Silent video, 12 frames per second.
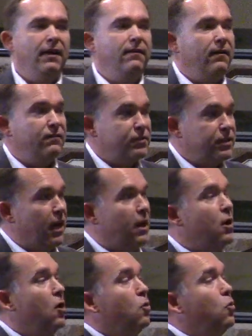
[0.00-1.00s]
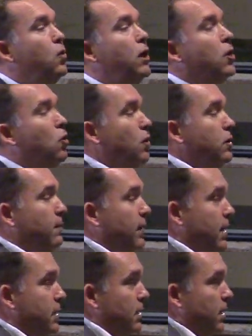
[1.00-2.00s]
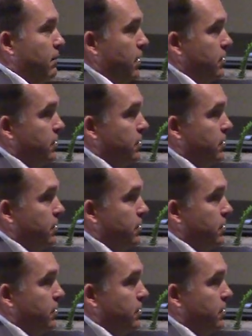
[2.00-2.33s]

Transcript: have said, we're going to be his enemies.